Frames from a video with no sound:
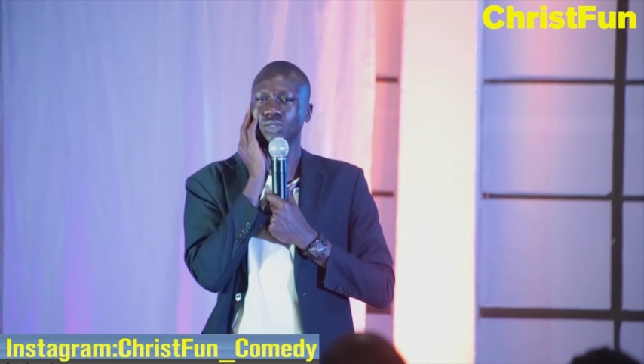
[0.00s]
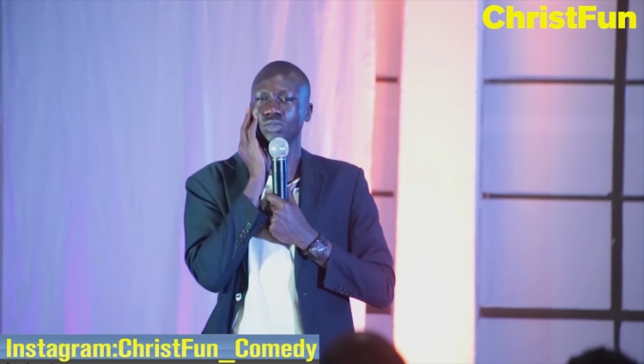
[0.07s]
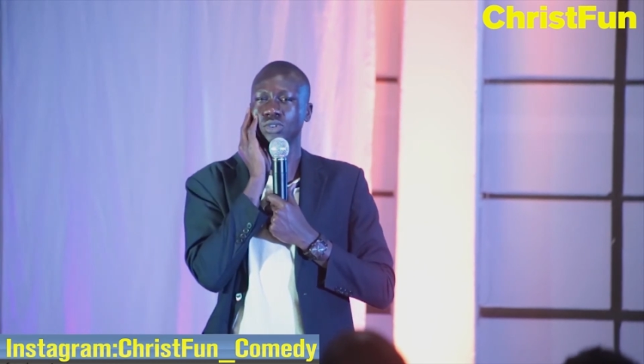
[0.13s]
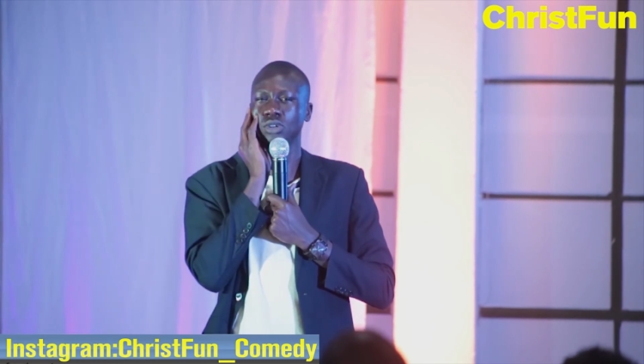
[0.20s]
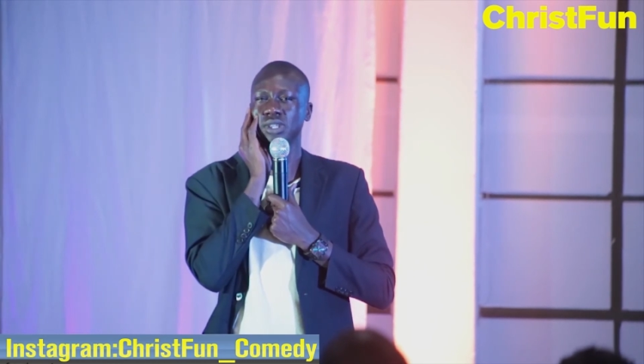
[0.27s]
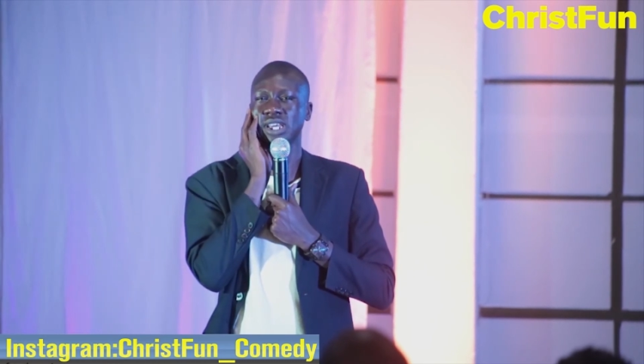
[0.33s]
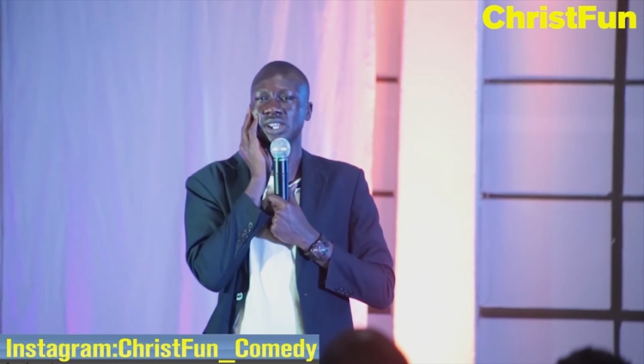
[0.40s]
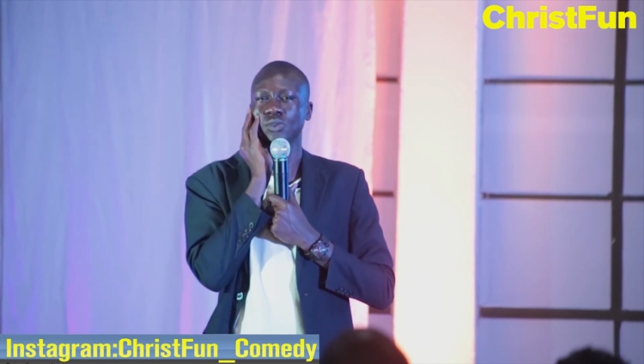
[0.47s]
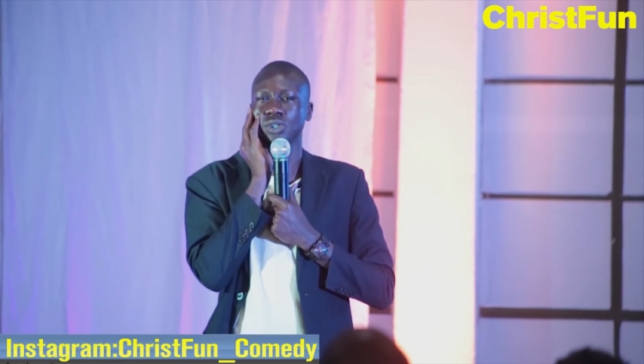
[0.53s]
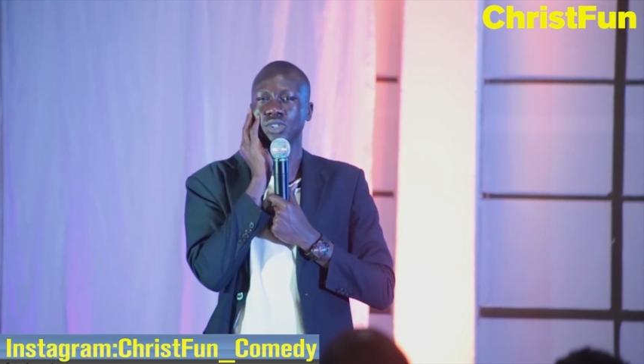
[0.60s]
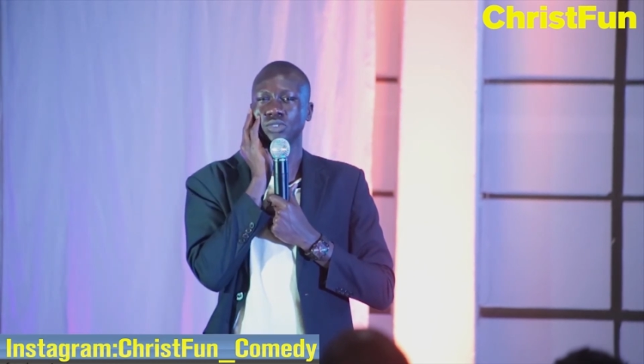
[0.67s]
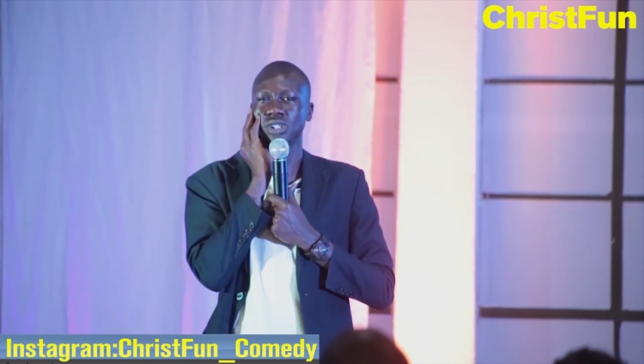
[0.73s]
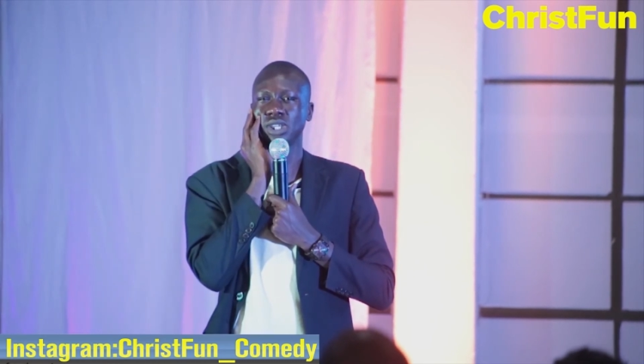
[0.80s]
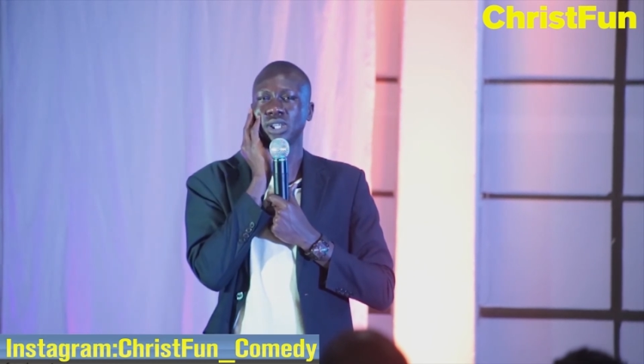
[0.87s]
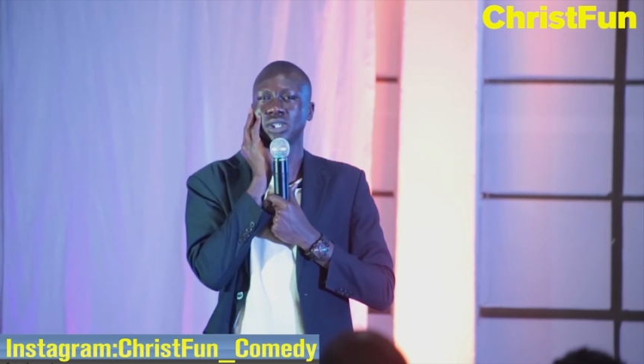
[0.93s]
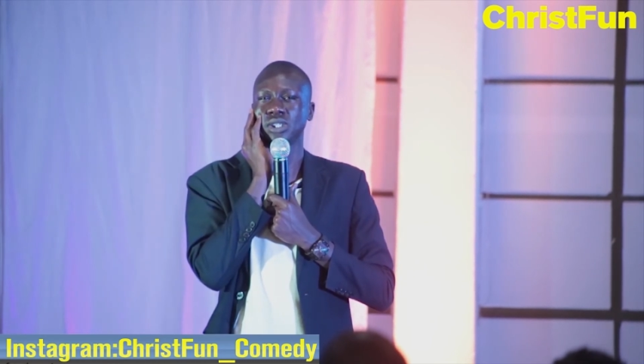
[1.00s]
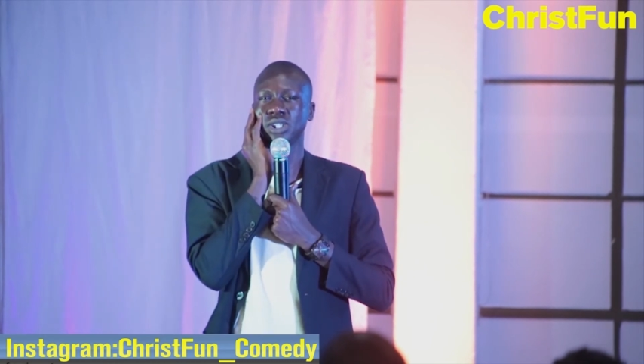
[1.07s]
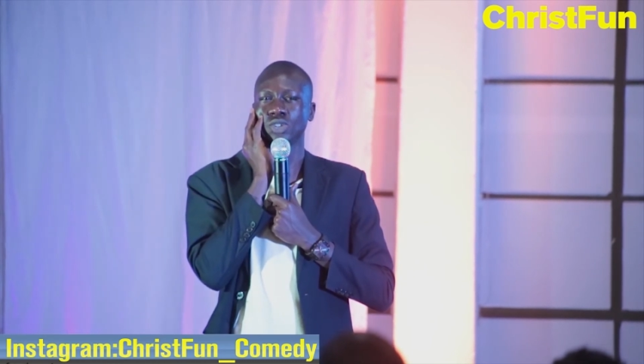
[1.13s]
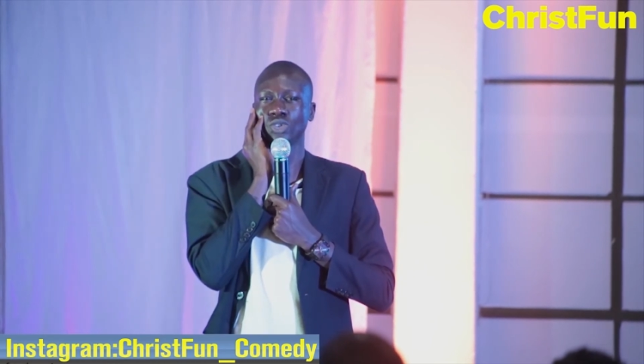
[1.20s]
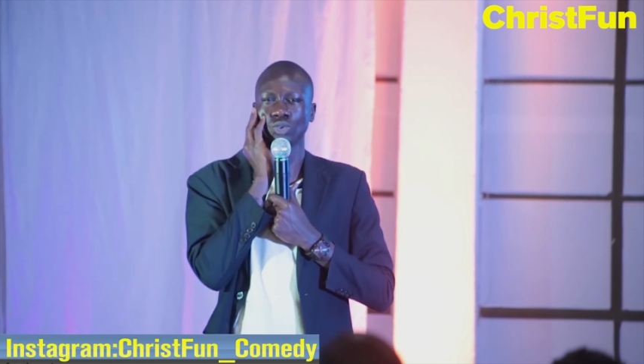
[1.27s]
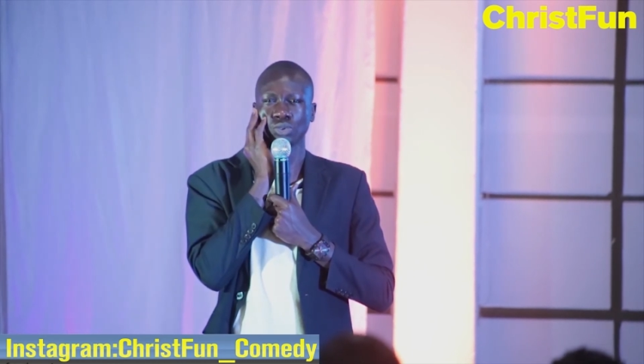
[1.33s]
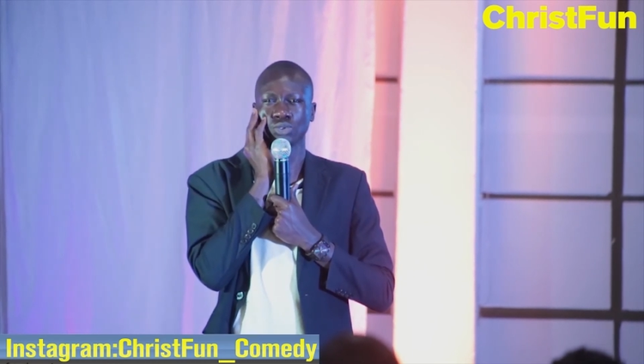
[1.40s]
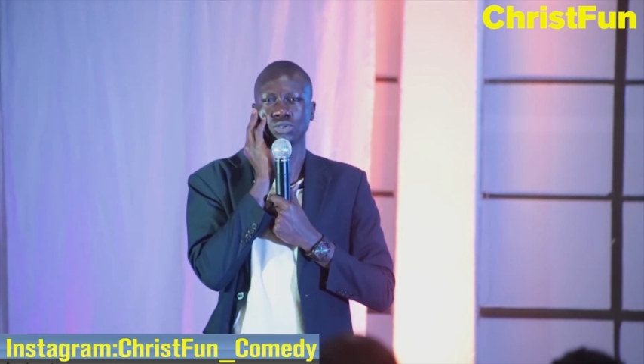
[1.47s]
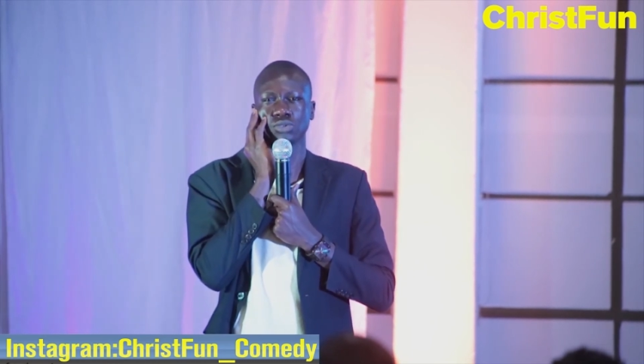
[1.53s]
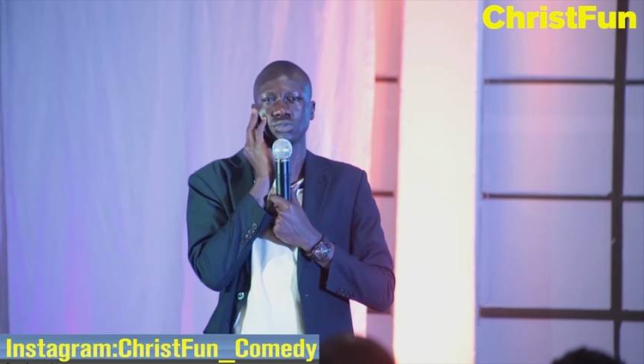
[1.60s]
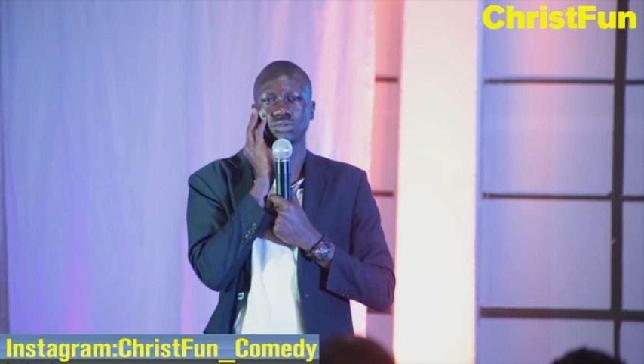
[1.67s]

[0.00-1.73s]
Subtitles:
you know that when you're telling the truth,